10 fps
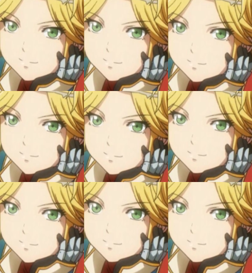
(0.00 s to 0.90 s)

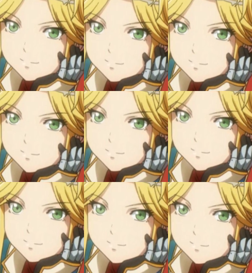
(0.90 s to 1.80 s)
Contemporarily,
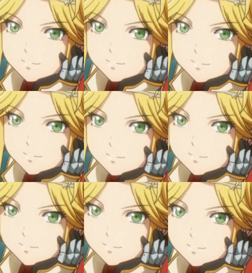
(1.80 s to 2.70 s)
Blue Roses, as far
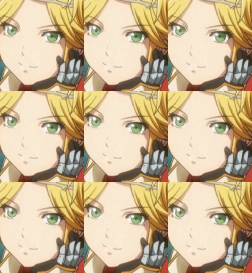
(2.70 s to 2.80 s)
as